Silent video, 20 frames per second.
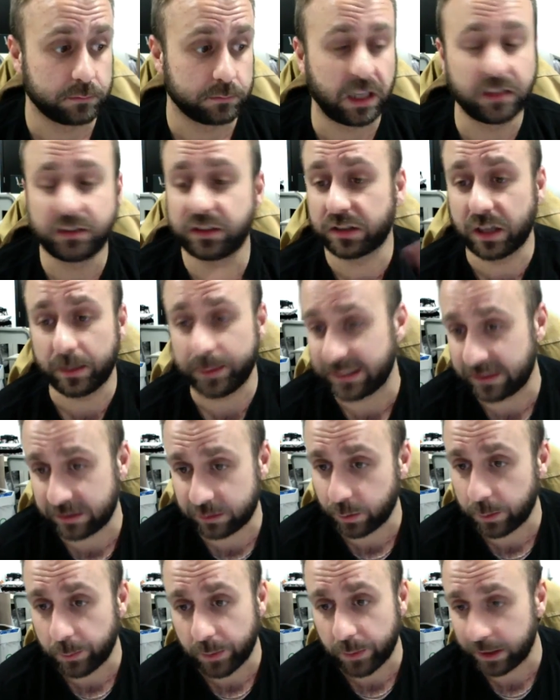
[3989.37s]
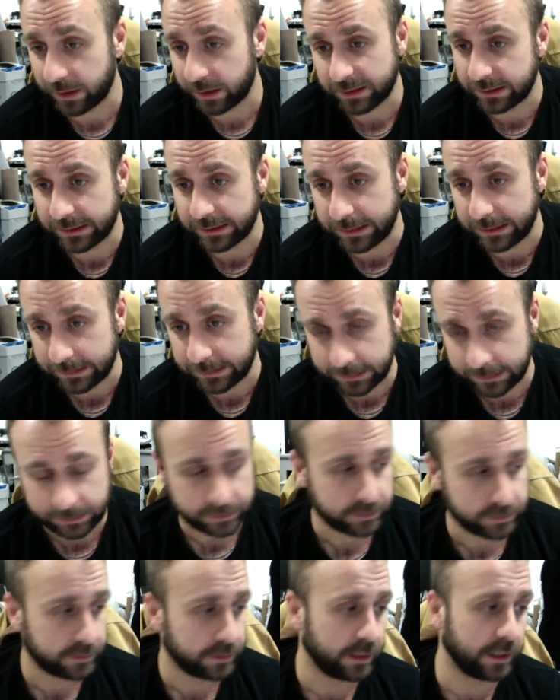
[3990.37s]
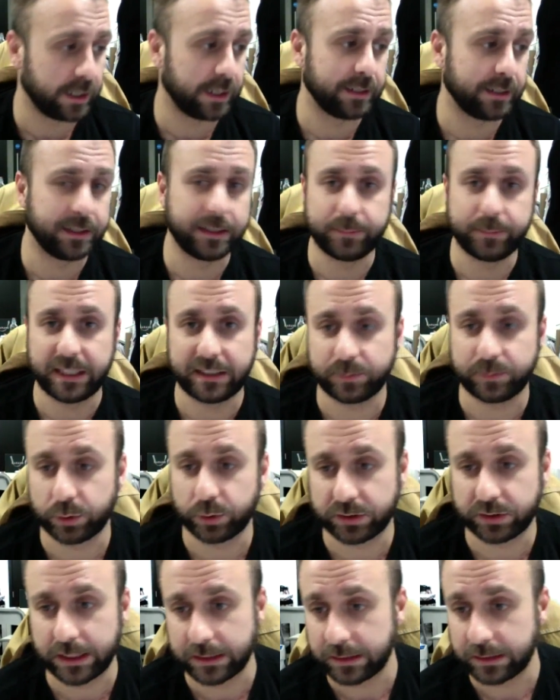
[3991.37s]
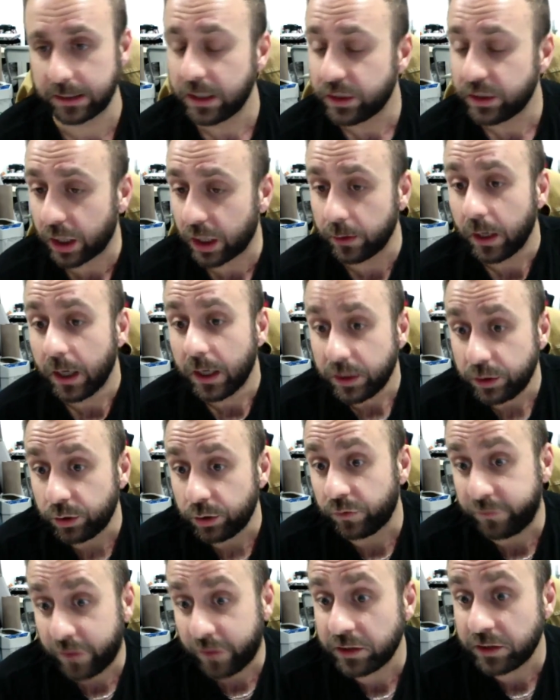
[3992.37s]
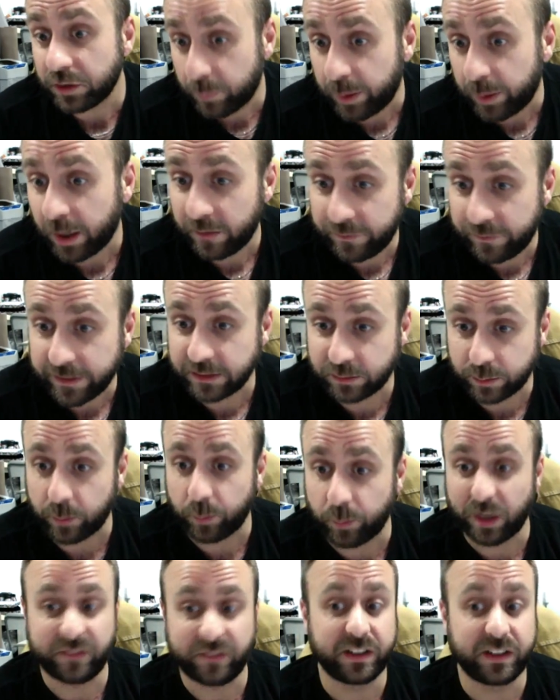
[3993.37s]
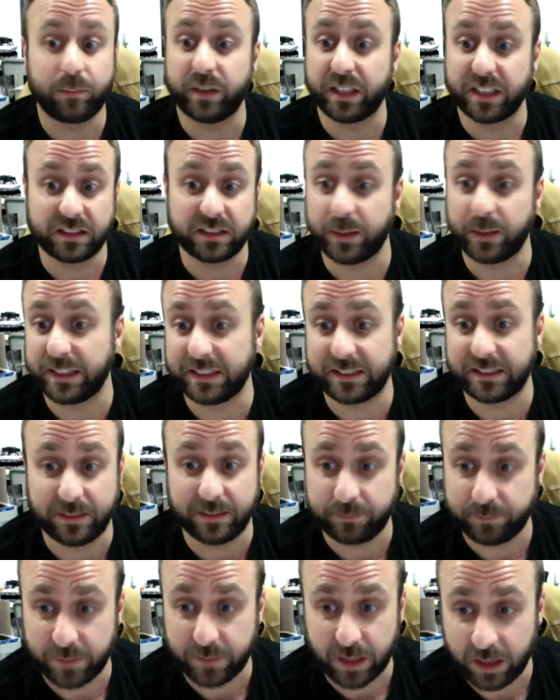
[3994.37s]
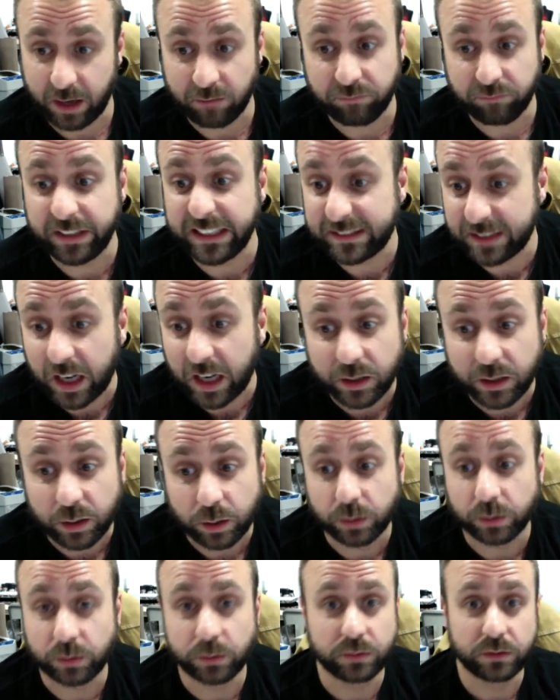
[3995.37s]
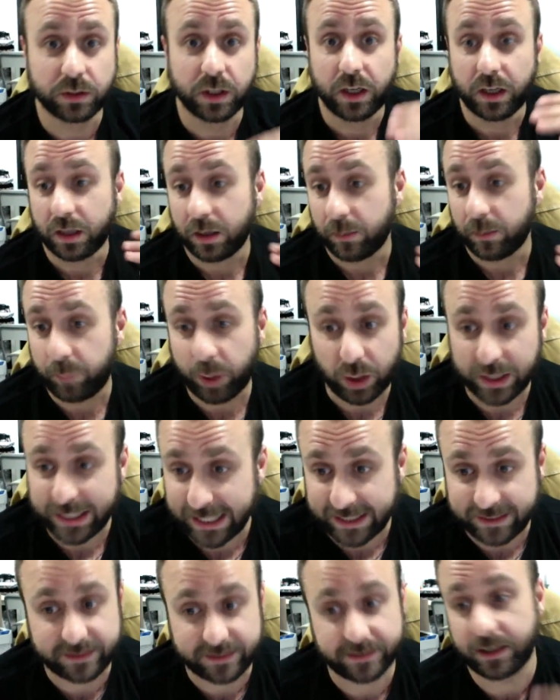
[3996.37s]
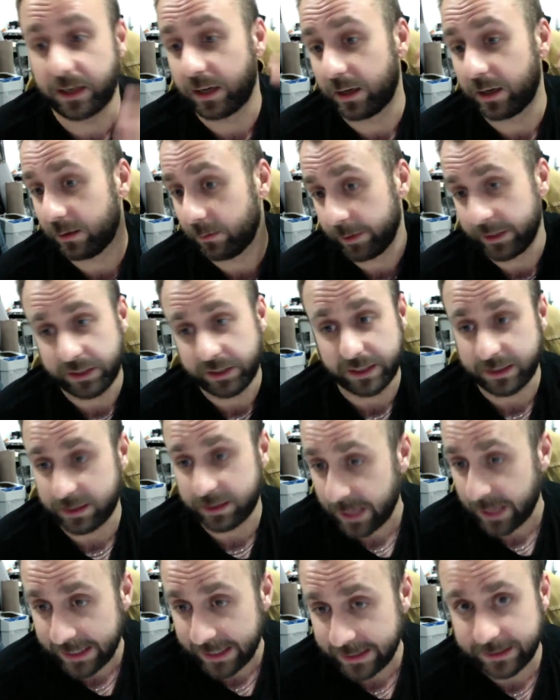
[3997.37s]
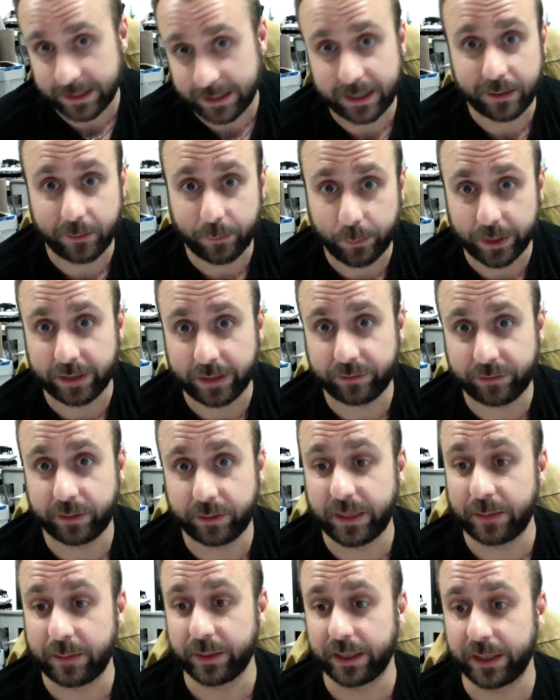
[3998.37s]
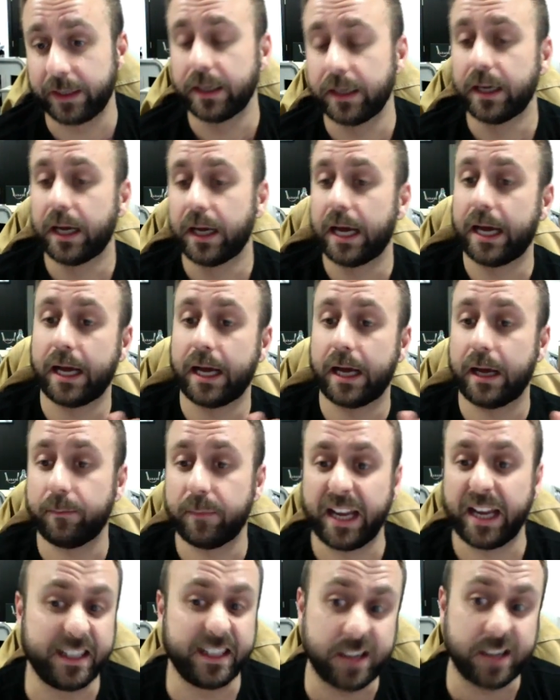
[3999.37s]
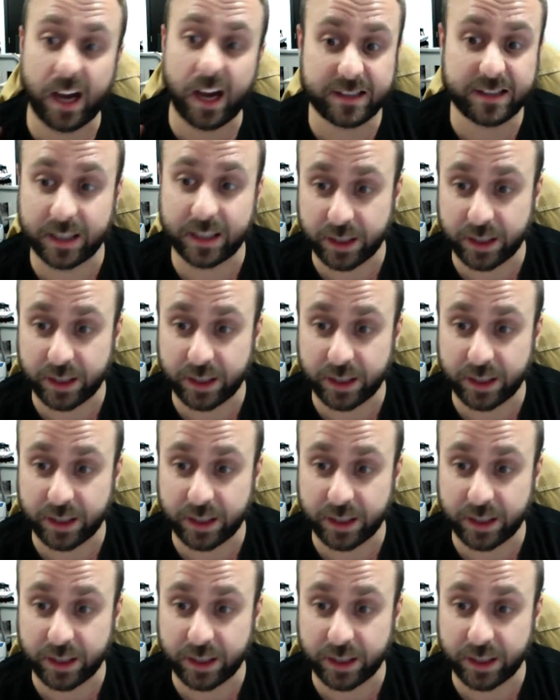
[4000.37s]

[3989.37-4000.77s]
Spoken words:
just go back to swimwear because it's easy and it makes more sense. So you'll find your perfect swimwear fabric. So it's a recycled polyester, which is amazing, whatever it may be. It dyes like a